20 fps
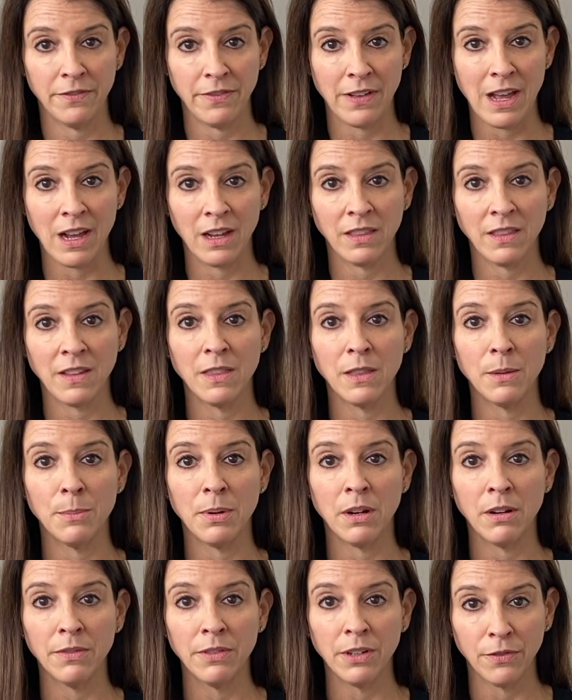fact that the
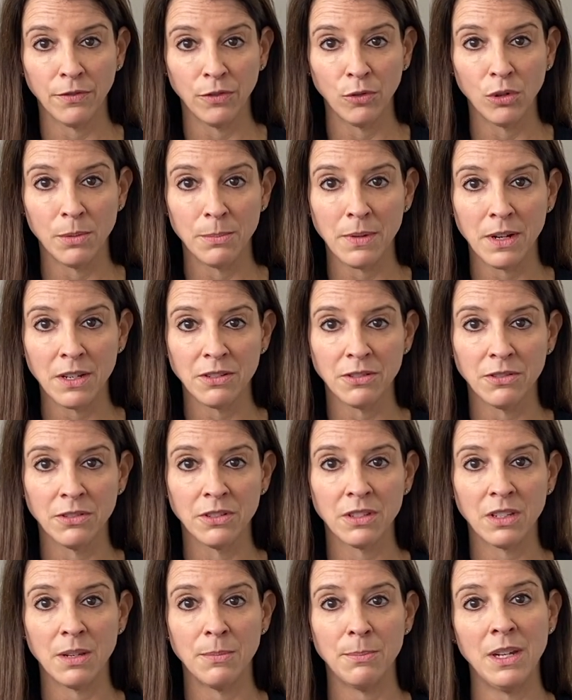pelvic floor
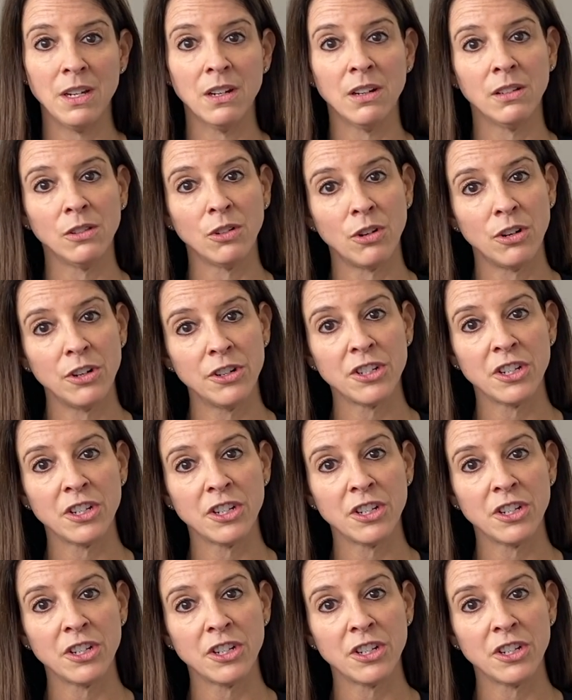muscles can be a large